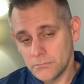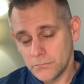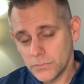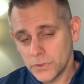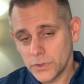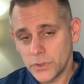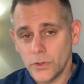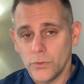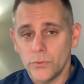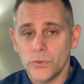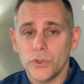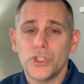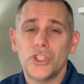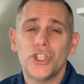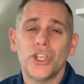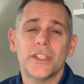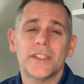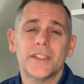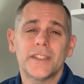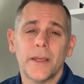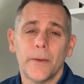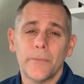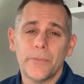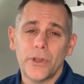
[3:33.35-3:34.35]
So
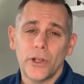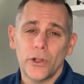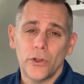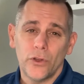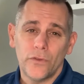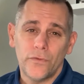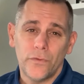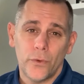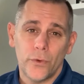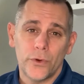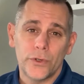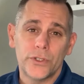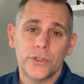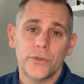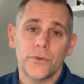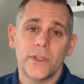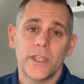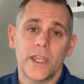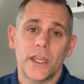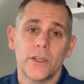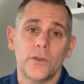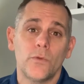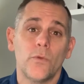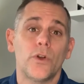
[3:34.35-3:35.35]
just something to look forward to.
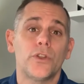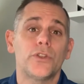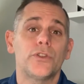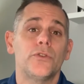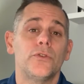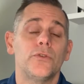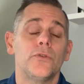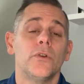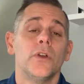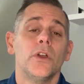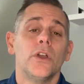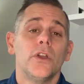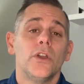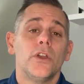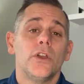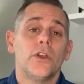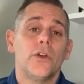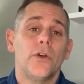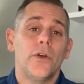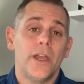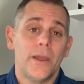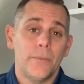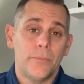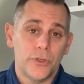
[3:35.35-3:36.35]
Again, you want to
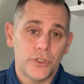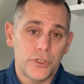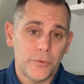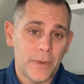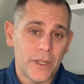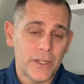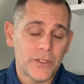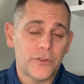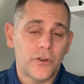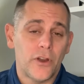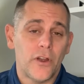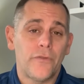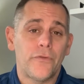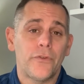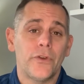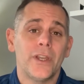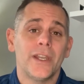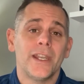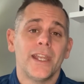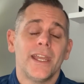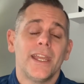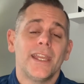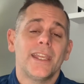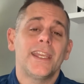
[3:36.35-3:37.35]
go ahead, put your best offer in,